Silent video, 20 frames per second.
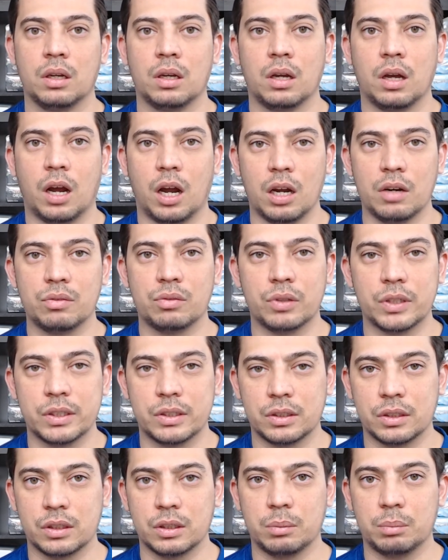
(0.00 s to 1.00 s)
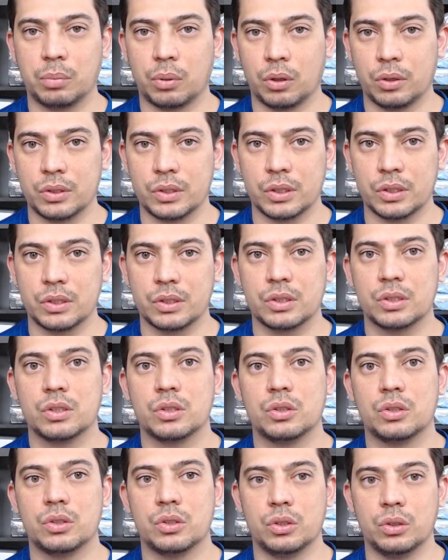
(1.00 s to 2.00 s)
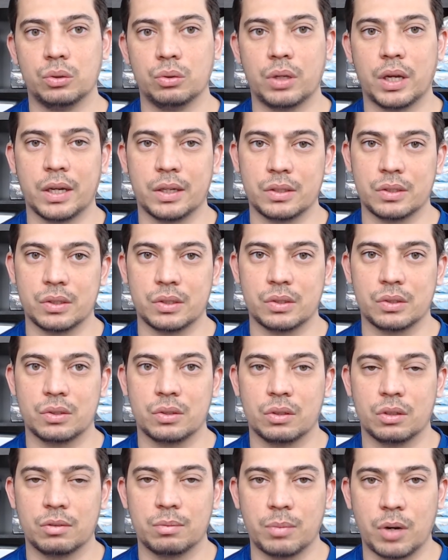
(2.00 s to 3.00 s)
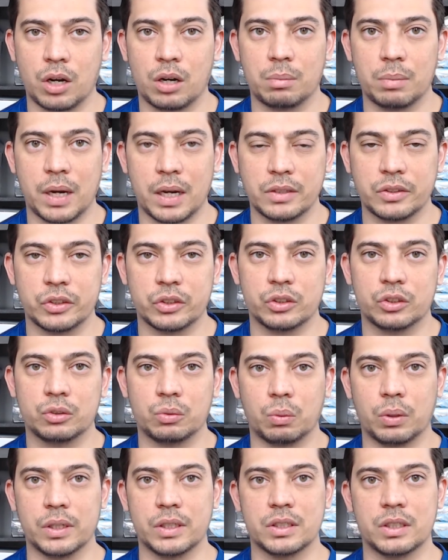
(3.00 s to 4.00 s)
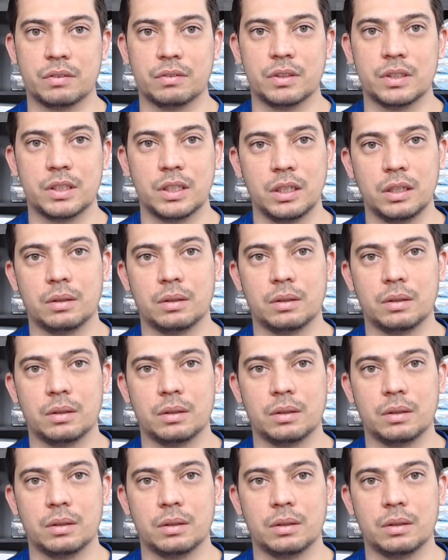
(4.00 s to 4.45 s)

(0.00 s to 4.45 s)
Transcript: I've recently purchased 2 cases of Modern Masters 2017.